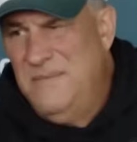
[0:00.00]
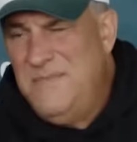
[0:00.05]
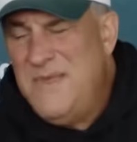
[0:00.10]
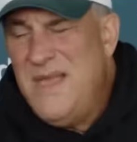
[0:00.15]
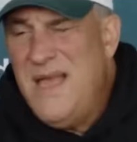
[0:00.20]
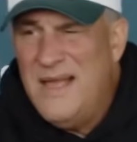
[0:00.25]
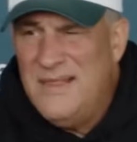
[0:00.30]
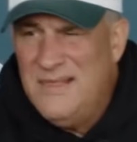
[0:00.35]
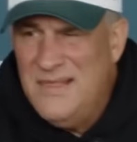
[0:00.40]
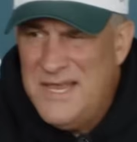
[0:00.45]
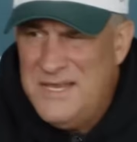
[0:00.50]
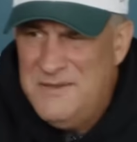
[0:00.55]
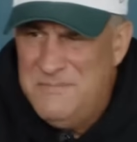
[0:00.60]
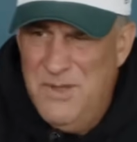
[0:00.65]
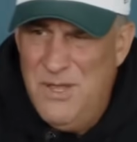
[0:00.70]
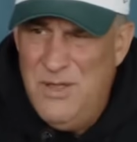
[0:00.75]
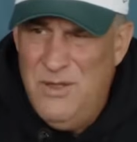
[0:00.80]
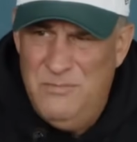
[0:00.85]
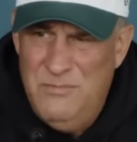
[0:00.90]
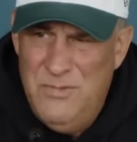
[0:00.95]
Yeah, I like
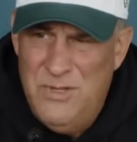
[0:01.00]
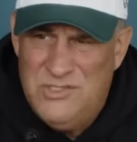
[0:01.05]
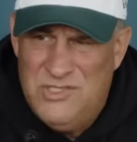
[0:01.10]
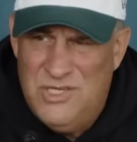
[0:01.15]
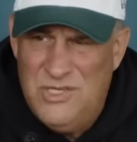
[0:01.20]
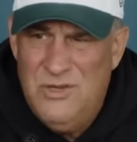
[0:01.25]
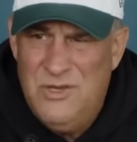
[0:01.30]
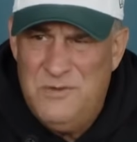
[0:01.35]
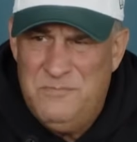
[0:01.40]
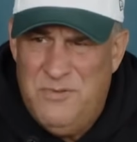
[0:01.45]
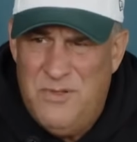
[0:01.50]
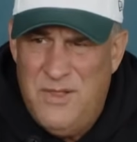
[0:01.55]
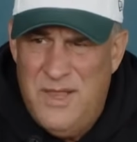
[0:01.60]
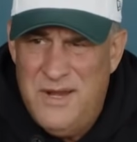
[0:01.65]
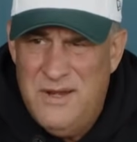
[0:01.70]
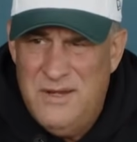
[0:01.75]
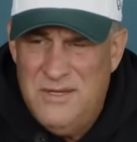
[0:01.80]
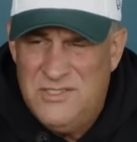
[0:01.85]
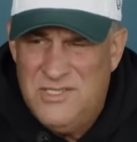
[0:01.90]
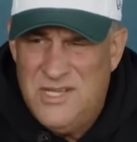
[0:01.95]
Milt. Milt's a good
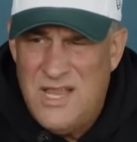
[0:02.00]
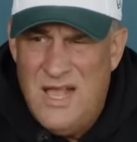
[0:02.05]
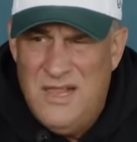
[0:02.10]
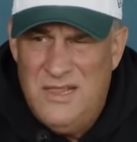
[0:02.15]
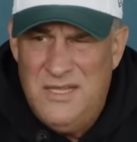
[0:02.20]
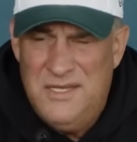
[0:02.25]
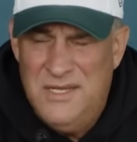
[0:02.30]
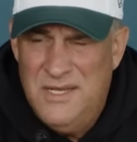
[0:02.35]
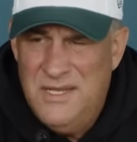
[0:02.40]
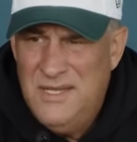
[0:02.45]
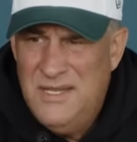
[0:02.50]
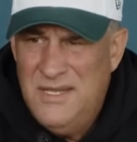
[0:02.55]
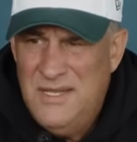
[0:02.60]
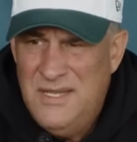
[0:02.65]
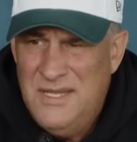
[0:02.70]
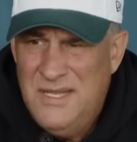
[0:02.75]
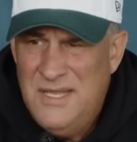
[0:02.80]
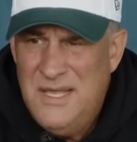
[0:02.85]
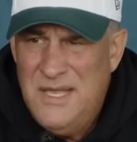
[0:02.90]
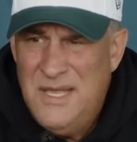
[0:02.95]
player. He's solid,
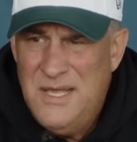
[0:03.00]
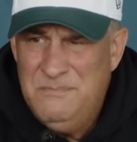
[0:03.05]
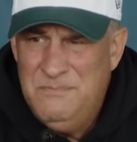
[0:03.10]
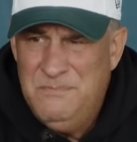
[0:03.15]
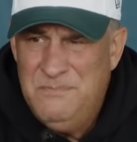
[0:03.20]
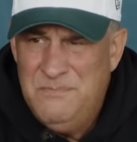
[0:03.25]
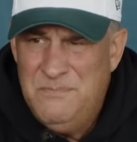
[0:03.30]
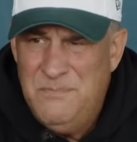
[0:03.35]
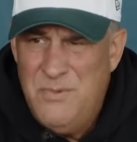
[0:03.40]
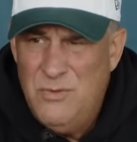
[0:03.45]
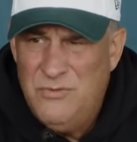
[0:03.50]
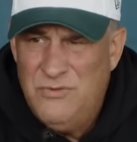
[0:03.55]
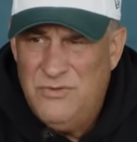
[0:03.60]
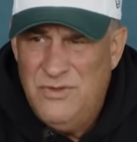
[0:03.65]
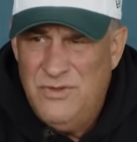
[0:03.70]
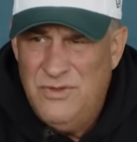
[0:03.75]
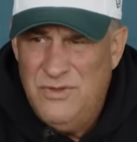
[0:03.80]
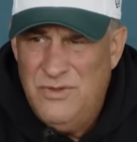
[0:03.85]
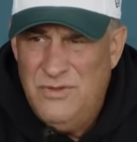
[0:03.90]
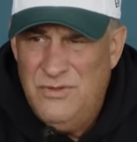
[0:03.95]
both
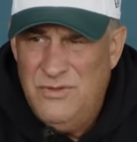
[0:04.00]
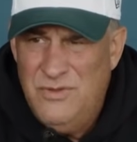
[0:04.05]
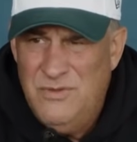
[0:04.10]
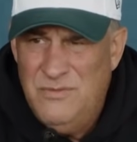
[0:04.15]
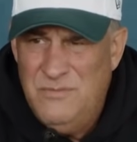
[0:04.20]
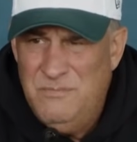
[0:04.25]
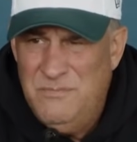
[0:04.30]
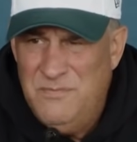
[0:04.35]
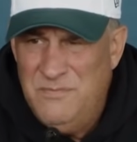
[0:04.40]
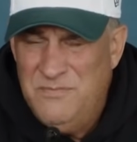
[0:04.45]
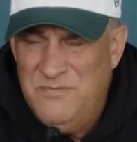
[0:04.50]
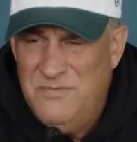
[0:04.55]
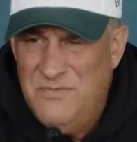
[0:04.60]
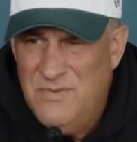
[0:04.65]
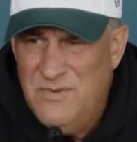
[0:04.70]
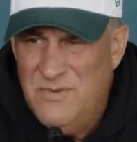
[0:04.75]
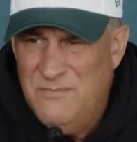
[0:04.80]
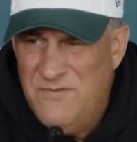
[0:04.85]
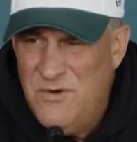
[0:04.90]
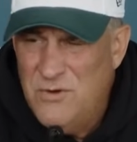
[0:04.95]

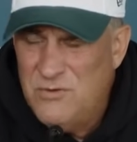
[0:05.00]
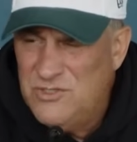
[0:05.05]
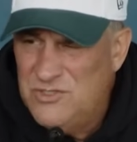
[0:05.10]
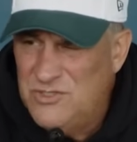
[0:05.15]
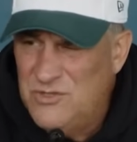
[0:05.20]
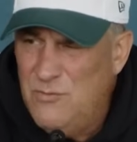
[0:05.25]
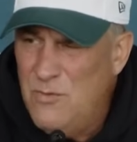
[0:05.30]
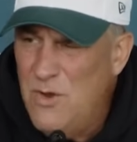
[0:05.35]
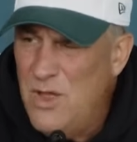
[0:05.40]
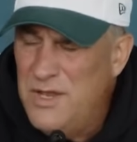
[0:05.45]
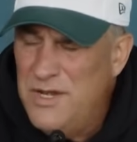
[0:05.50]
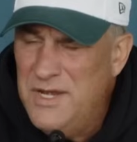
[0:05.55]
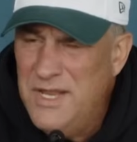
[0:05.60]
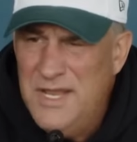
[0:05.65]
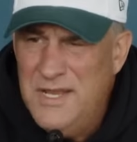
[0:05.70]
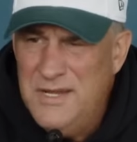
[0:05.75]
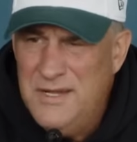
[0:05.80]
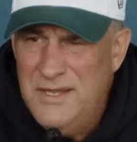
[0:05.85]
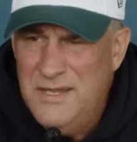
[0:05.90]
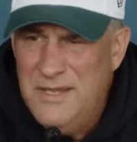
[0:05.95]
versus the run
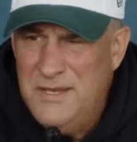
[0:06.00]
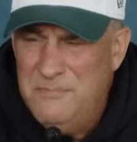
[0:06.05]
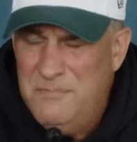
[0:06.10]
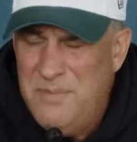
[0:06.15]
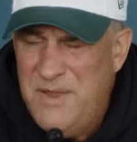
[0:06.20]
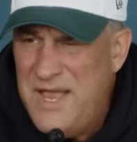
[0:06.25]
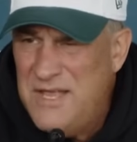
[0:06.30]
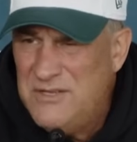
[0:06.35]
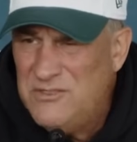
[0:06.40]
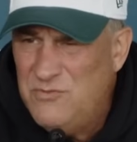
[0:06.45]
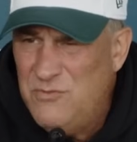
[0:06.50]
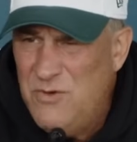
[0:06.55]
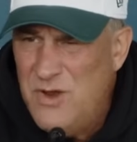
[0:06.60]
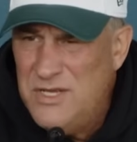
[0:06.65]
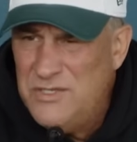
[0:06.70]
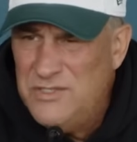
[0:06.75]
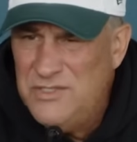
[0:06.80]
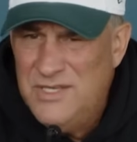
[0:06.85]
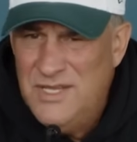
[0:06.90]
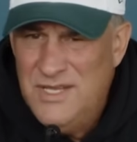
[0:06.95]
and in pass
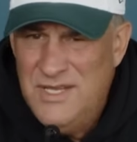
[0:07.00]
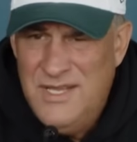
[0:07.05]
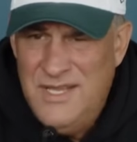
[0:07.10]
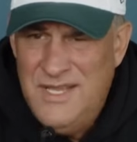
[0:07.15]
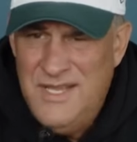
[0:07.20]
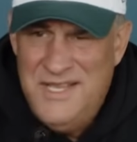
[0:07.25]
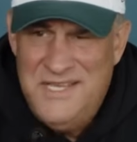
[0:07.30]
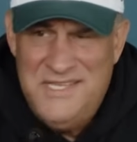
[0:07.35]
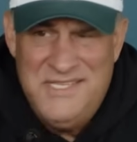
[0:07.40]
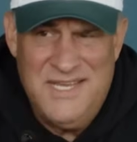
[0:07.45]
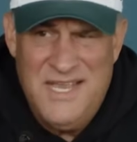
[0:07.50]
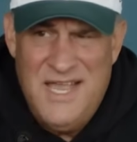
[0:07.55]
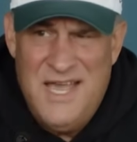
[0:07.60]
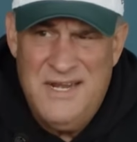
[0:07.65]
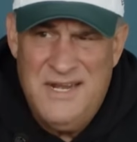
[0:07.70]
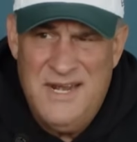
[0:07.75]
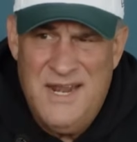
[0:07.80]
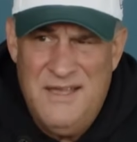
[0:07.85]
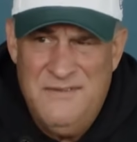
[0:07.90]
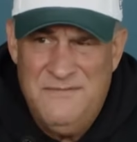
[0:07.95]
rush. He's a guy
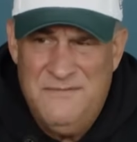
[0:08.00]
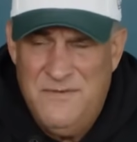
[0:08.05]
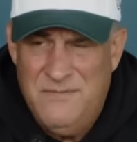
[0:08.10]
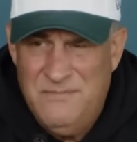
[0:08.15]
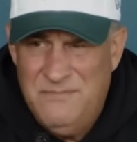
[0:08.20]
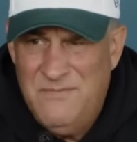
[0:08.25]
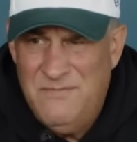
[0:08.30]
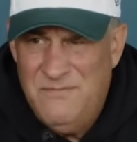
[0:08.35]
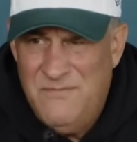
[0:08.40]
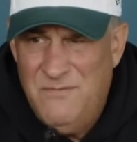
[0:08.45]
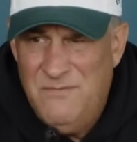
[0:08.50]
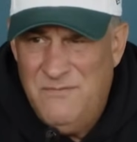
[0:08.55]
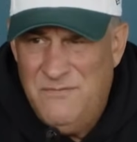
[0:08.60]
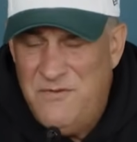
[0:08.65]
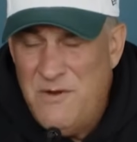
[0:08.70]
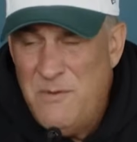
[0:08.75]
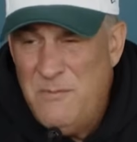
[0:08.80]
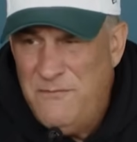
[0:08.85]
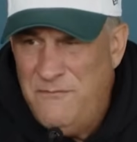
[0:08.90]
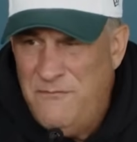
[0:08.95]
that
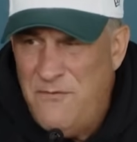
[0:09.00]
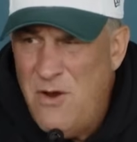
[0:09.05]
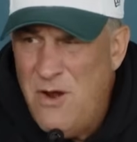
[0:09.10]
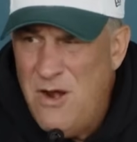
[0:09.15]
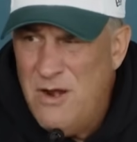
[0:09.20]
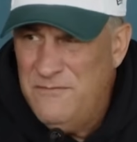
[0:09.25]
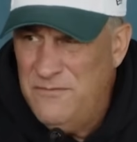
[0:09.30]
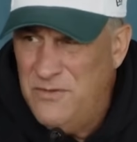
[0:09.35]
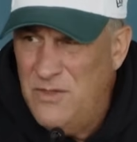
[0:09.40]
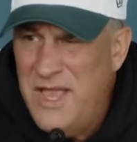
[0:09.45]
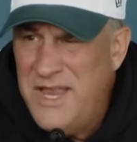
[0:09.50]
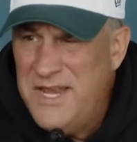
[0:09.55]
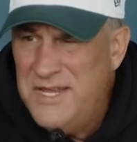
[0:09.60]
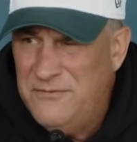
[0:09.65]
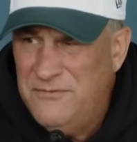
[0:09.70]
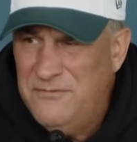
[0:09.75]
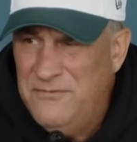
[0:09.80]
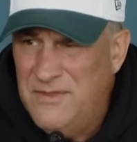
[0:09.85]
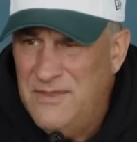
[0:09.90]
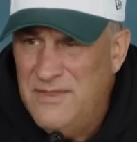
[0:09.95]
from afar I've
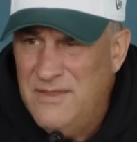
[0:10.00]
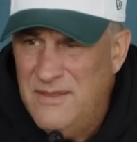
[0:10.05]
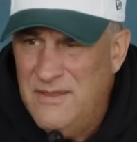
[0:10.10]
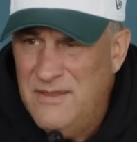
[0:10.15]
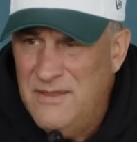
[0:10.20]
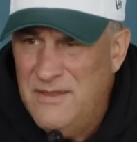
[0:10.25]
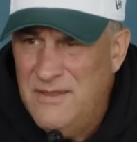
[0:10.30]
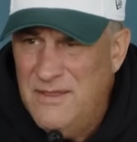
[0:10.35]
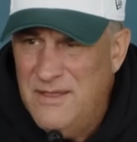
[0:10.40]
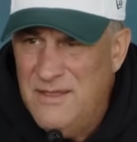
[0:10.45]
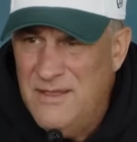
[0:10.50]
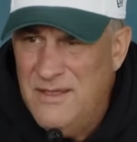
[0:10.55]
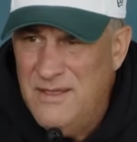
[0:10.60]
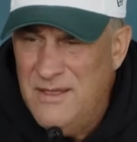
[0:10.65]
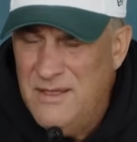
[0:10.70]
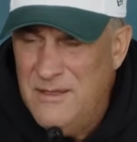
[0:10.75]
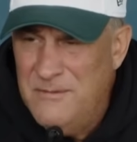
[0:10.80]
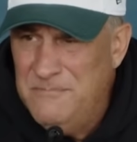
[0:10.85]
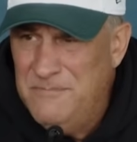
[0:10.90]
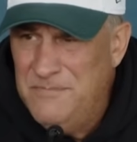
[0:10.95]
liked
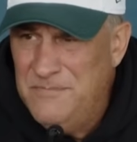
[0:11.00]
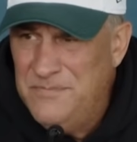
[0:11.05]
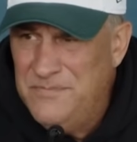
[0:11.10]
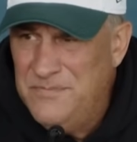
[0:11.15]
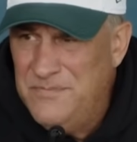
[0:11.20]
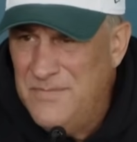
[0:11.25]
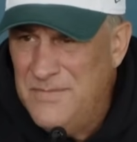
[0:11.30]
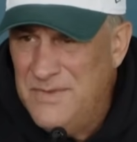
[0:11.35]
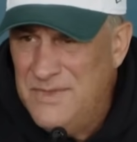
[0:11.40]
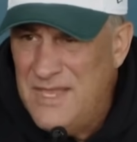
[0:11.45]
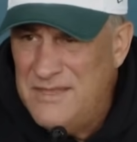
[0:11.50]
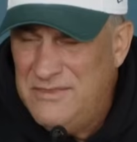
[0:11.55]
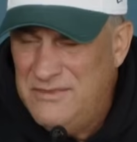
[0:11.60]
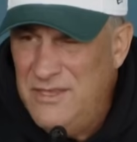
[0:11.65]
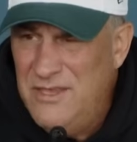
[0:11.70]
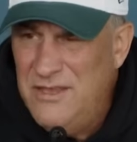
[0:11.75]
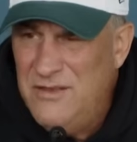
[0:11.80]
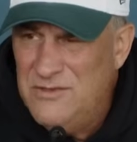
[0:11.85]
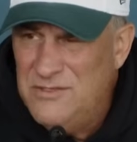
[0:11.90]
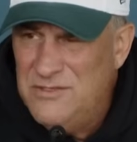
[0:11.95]
that
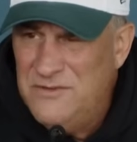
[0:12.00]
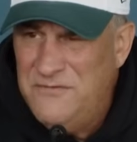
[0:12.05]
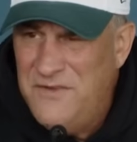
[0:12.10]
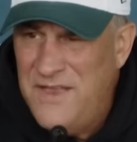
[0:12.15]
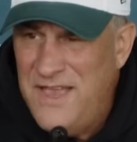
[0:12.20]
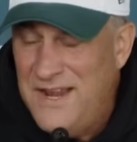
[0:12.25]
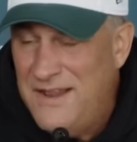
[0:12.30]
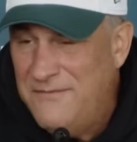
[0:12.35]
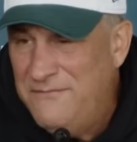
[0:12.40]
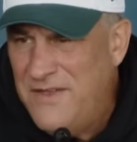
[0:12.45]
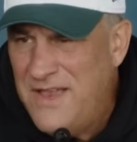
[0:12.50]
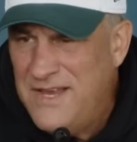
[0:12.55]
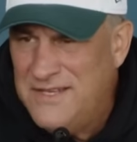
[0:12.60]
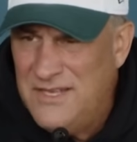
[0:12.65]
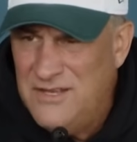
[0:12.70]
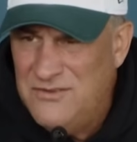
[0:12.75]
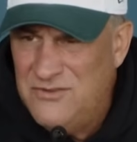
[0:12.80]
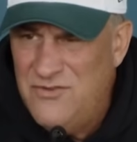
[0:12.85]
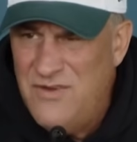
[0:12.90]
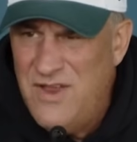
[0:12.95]
the Eagles have had. In
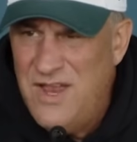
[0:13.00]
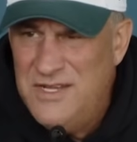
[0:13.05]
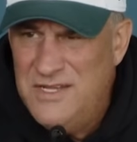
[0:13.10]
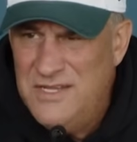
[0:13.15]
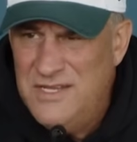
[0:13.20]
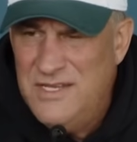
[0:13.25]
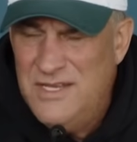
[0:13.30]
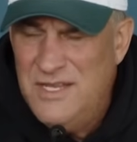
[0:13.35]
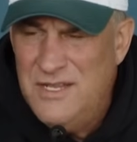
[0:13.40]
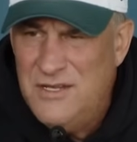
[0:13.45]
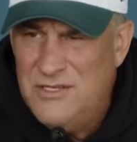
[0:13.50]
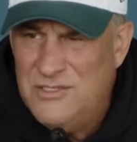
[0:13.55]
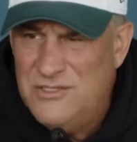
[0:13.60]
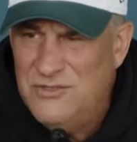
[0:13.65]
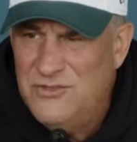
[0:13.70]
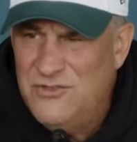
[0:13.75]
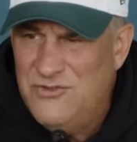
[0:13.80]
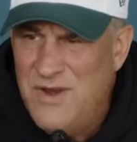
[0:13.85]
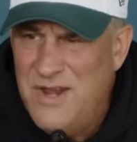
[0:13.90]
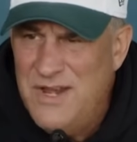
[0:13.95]
fact, I tried to get us
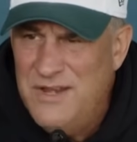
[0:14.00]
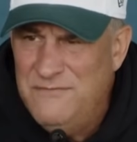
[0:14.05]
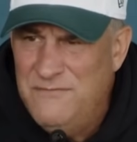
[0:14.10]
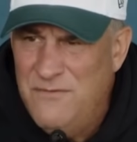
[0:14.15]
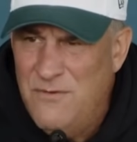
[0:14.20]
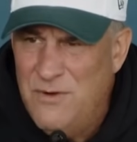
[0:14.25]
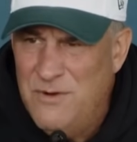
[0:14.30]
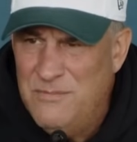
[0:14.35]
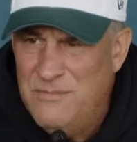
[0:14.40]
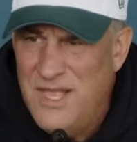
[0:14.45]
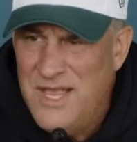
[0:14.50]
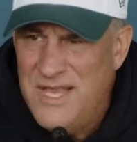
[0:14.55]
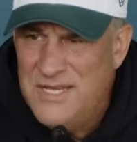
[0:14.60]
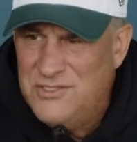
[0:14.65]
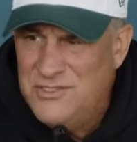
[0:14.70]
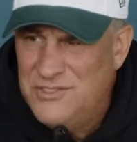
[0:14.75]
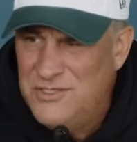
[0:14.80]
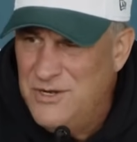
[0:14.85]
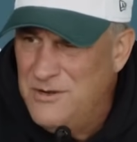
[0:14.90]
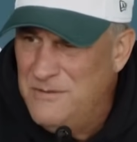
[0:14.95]
to trade for him
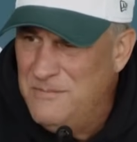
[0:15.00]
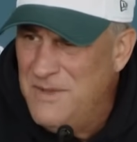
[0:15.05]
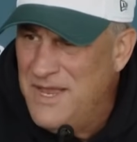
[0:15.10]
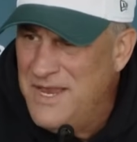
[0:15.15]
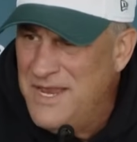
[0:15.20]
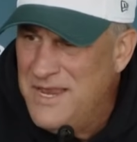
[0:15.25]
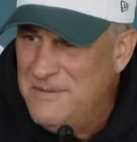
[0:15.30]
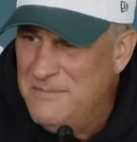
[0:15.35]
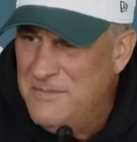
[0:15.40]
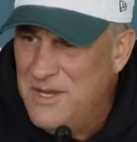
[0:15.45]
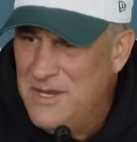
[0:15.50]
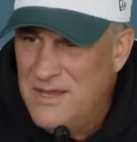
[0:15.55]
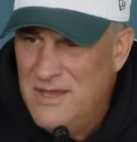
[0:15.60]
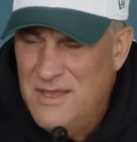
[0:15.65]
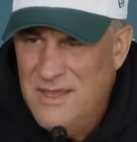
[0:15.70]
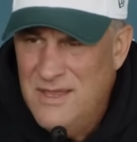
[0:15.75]
last year in Miami,